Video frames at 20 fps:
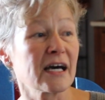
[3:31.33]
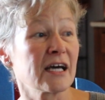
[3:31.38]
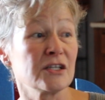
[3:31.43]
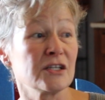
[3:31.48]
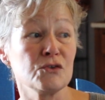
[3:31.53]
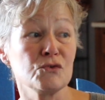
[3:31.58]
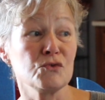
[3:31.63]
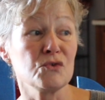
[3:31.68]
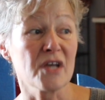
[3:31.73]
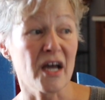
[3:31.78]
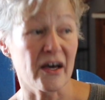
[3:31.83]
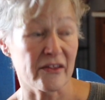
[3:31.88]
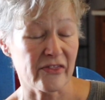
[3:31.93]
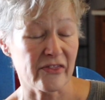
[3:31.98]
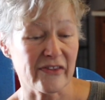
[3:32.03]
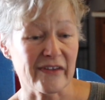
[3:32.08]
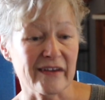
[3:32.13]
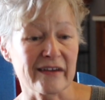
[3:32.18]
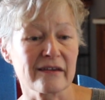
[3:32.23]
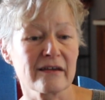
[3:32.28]
I knew
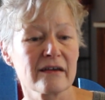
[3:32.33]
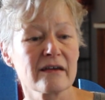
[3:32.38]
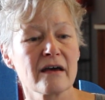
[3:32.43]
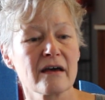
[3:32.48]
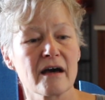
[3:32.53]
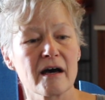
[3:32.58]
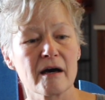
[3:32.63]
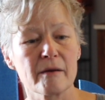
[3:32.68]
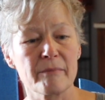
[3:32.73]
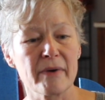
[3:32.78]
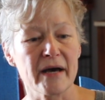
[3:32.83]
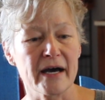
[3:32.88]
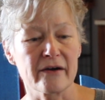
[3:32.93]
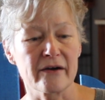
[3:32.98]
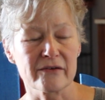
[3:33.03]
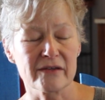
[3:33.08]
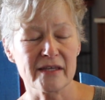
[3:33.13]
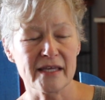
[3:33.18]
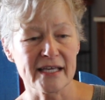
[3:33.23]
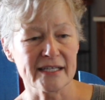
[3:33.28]
nothing
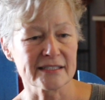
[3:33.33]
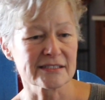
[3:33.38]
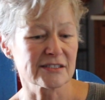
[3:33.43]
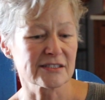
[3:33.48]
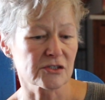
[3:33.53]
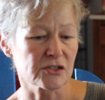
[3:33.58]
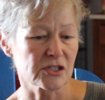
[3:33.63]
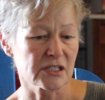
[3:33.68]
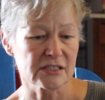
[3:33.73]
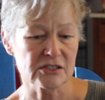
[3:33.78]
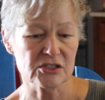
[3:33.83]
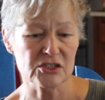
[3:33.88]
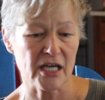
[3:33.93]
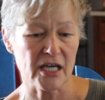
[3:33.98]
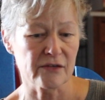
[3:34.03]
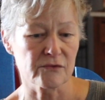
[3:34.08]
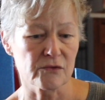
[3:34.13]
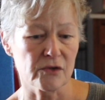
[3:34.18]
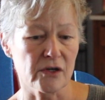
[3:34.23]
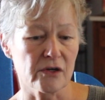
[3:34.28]
about cancer in
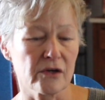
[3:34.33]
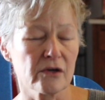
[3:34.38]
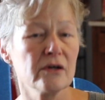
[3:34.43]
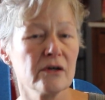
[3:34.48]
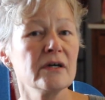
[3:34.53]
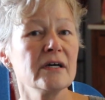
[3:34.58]
general,